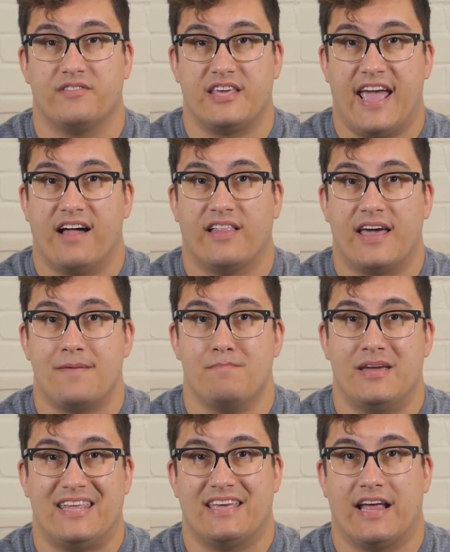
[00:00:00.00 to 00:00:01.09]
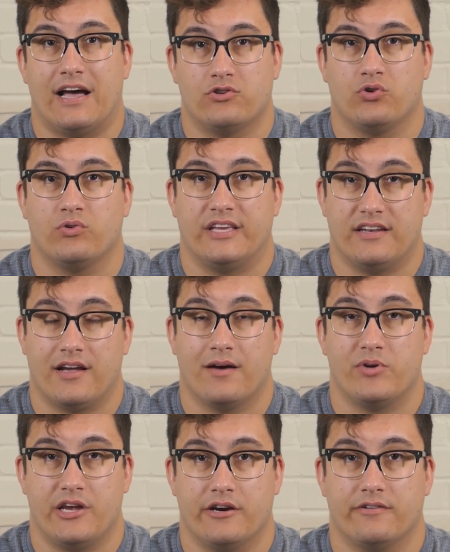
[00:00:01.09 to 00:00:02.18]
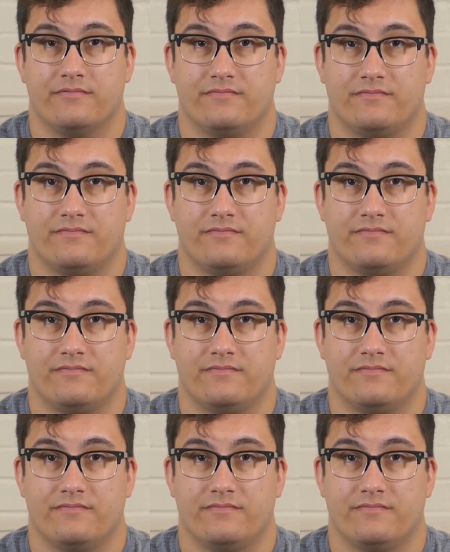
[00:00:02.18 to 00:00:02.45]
of the LA median household income a year.